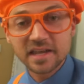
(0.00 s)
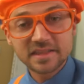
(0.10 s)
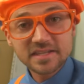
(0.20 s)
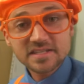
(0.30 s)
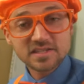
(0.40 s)

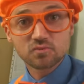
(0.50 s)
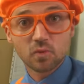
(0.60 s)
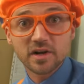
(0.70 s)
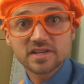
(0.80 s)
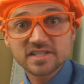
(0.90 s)
And this is
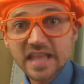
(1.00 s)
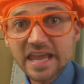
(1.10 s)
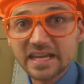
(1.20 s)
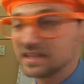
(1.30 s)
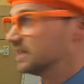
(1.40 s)
where a
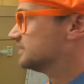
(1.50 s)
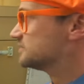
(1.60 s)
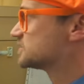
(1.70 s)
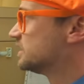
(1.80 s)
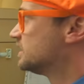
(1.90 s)
snake
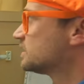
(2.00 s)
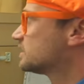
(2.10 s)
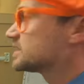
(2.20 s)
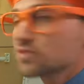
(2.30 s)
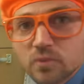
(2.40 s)
lives.
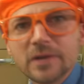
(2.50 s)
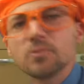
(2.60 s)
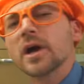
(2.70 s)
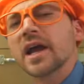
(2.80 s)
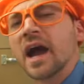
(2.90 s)
Let's read
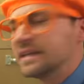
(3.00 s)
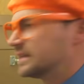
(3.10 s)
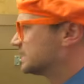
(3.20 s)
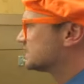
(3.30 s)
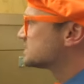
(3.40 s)
what kind
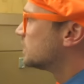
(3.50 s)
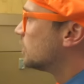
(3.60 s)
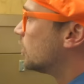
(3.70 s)
it is.